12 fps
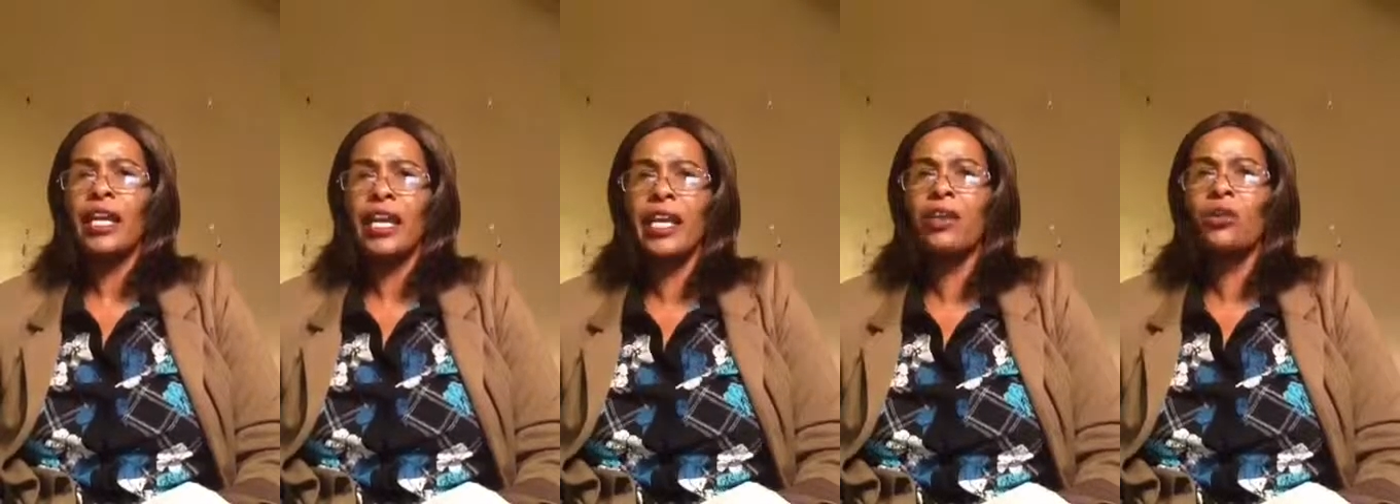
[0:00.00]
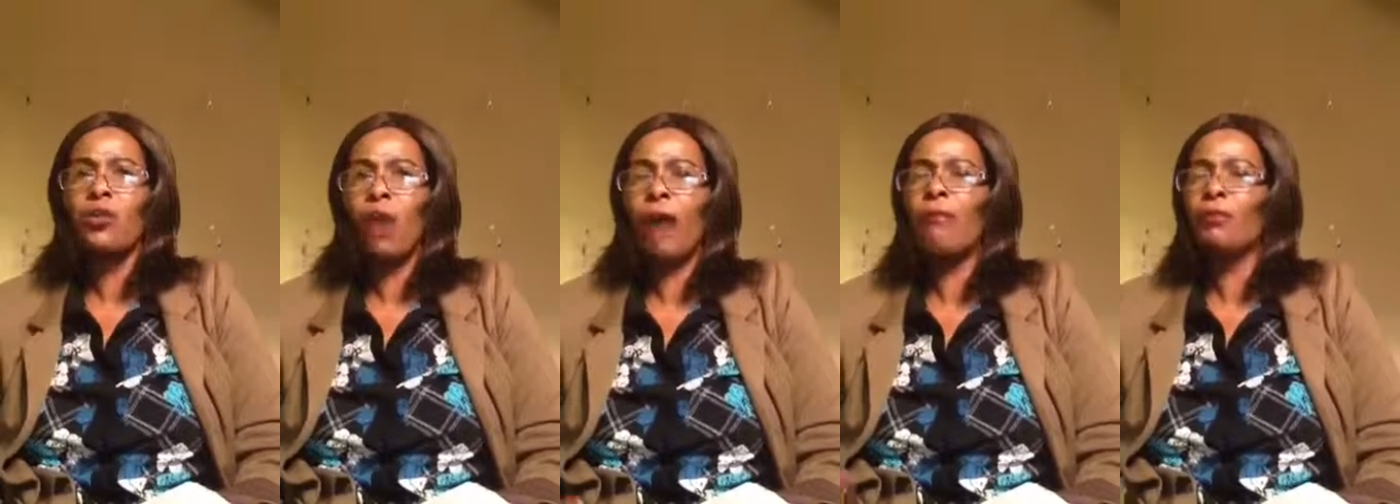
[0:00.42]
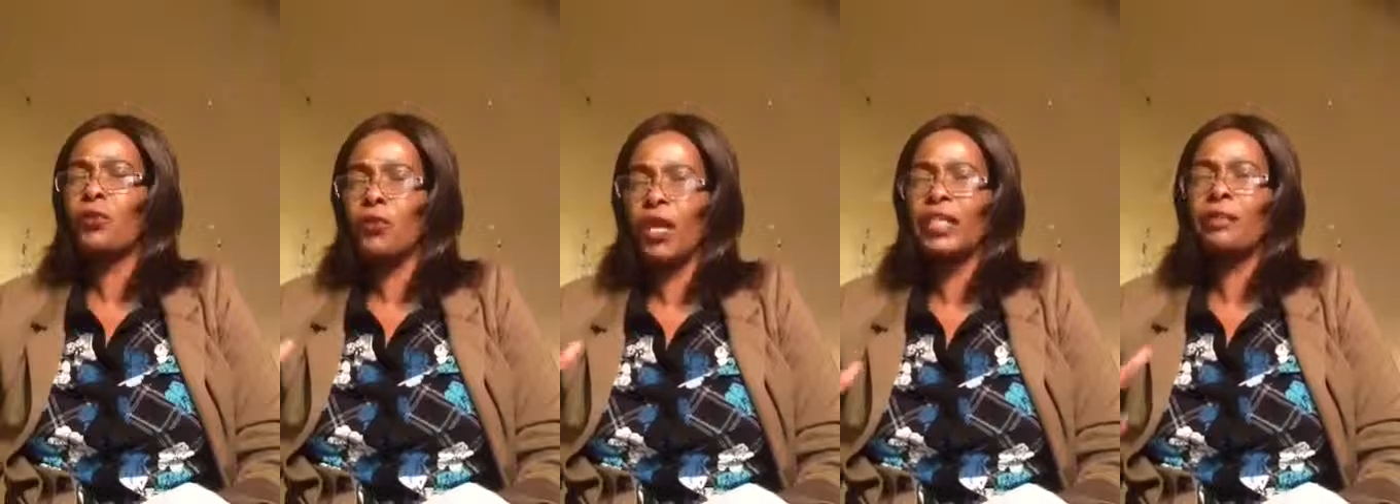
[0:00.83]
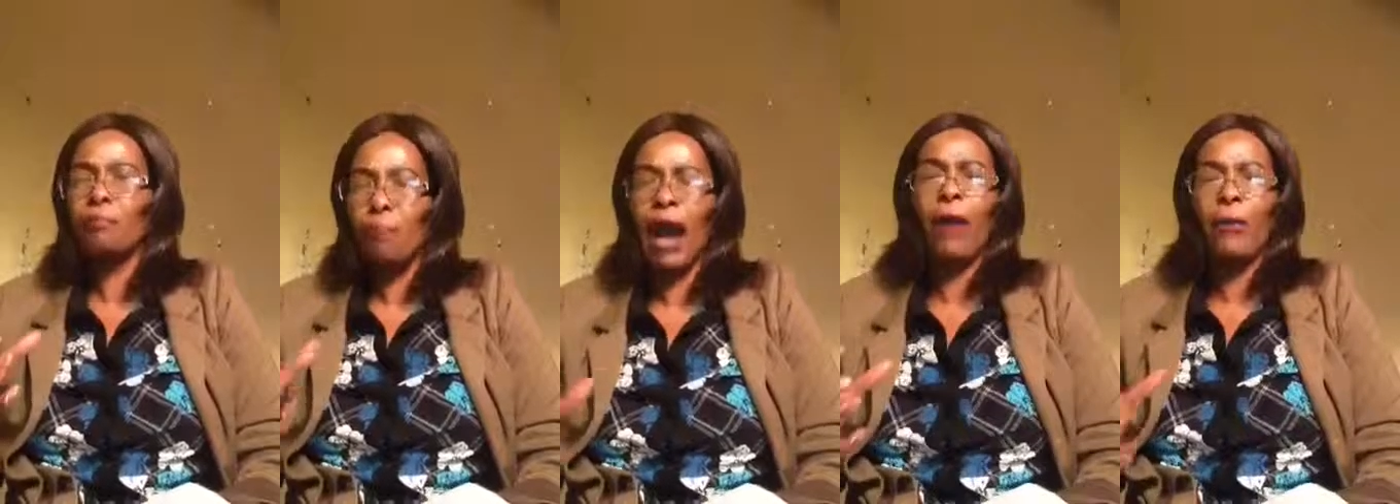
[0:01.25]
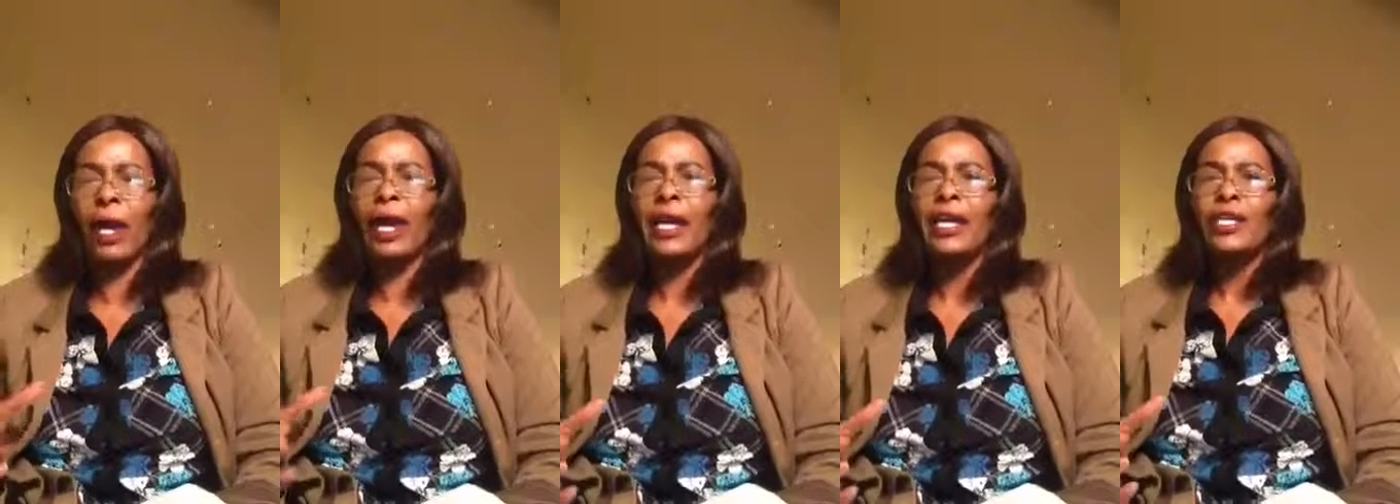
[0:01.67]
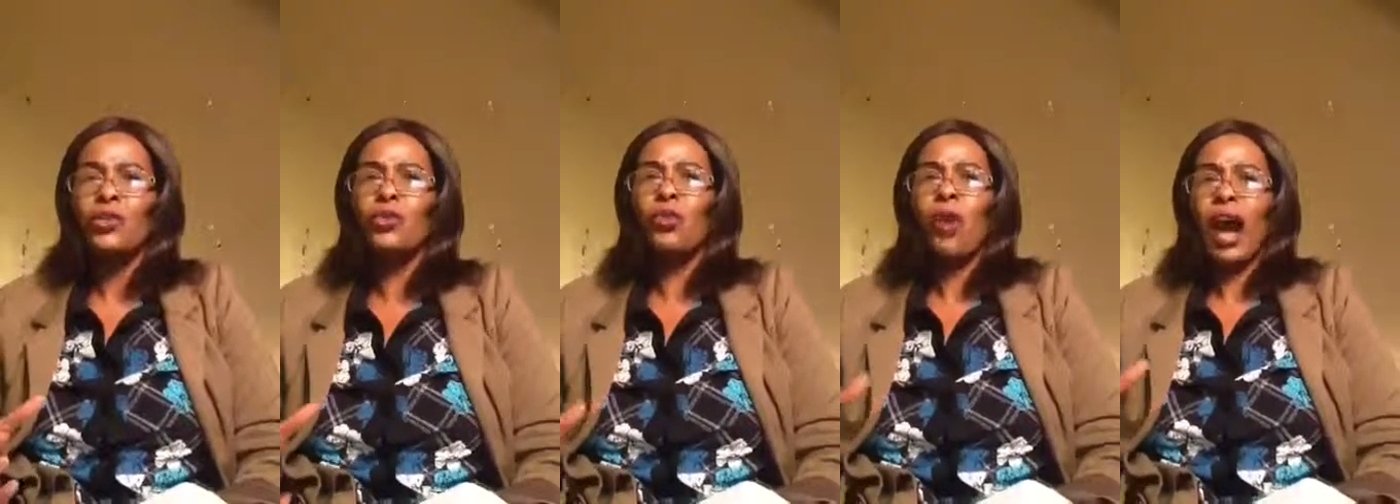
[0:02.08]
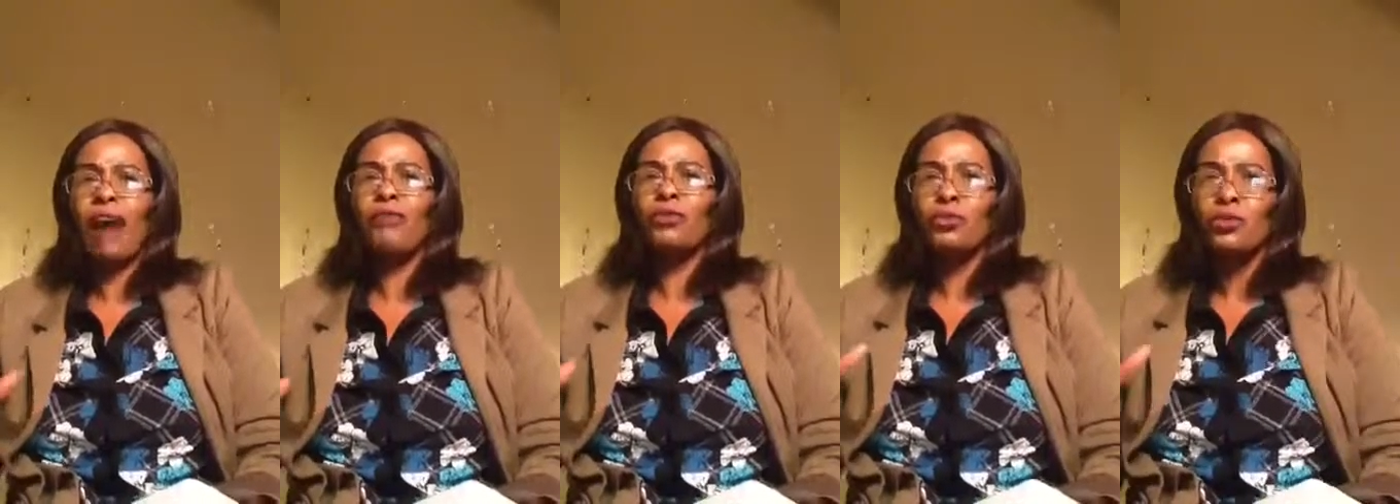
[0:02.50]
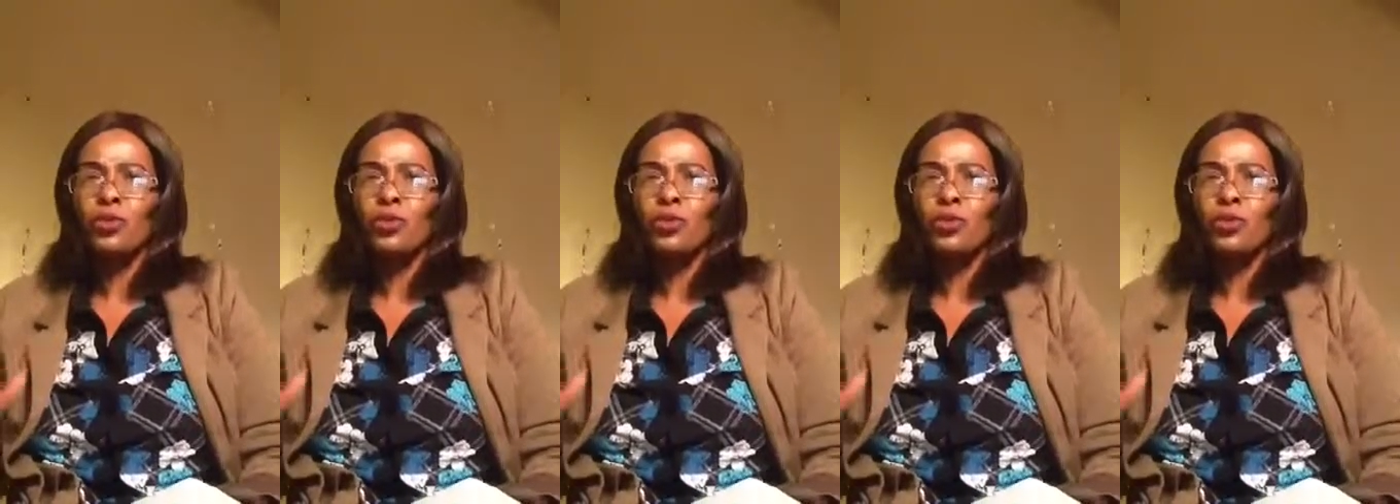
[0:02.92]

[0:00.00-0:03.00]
you have great power. You have